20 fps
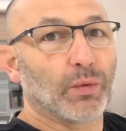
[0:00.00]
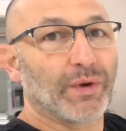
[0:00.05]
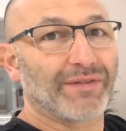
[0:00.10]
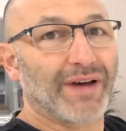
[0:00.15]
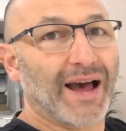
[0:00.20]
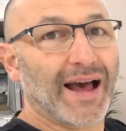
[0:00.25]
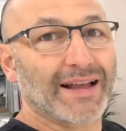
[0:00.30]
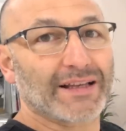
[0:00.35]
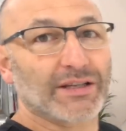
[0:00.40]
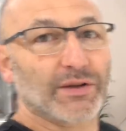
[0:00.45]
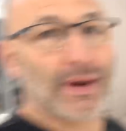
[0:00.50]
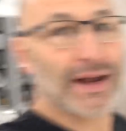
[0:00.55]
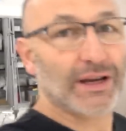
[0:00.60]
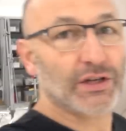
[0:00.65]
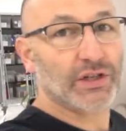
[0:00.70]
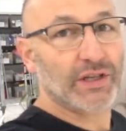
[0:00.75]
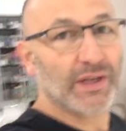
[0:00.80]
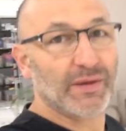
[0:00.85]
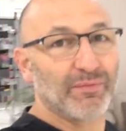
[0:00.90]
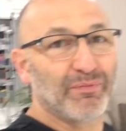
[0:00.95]
We've had to
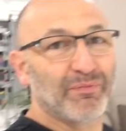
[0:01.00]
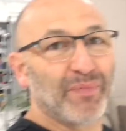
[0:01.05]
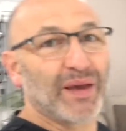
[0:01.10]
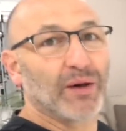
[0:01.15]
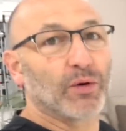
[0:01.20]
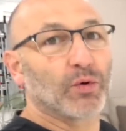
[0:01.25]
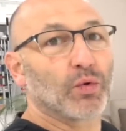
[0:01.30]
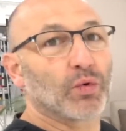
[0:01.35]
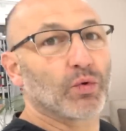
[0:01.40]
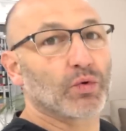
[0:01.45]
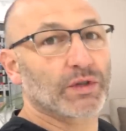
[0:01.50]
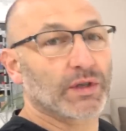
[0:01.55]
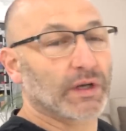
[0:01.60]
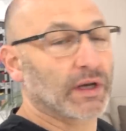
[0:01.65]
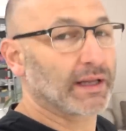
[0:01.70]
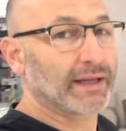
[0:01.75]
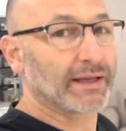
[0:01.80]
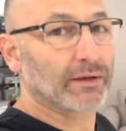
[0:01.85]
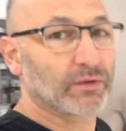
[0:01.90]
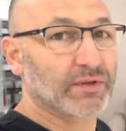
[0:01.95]
actually build
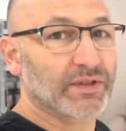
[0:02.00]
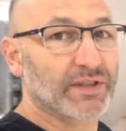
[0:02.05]
a little